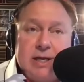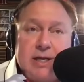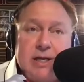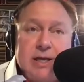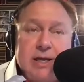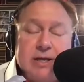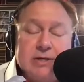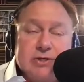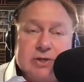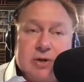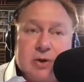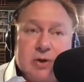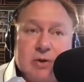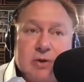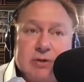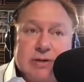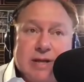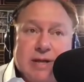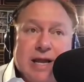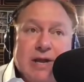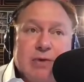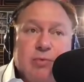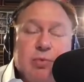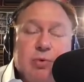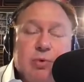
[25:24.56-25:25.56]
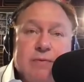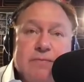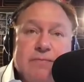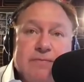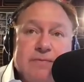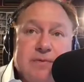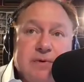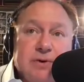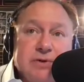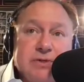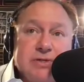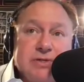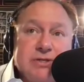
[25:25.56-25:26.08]
It's called a
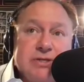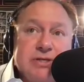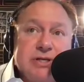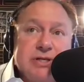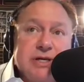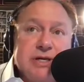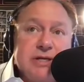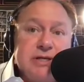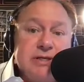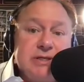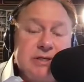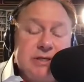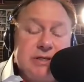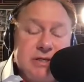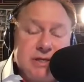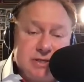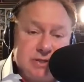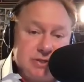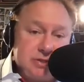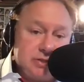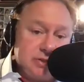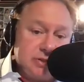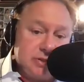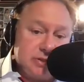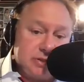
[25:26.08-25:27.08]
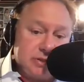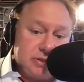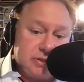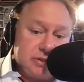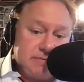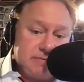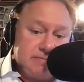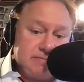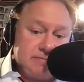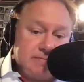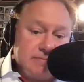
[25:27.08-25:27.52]
reverse contingency.